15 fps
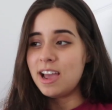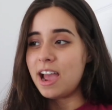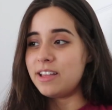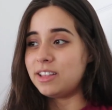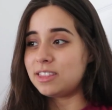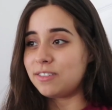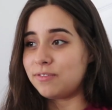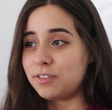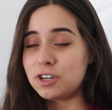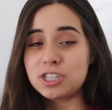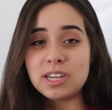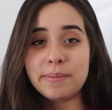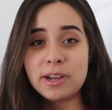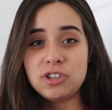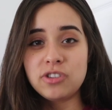and that the first
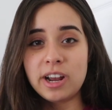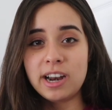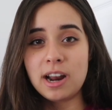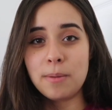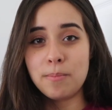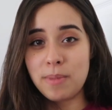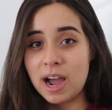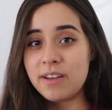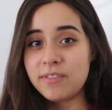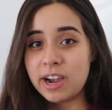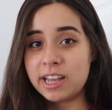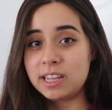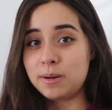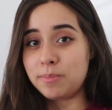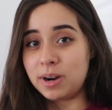time I tried it on my
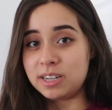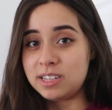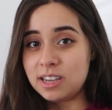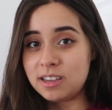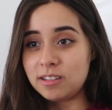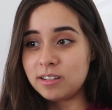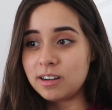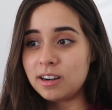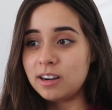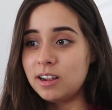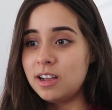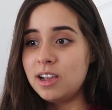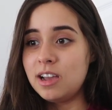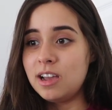violin in particular,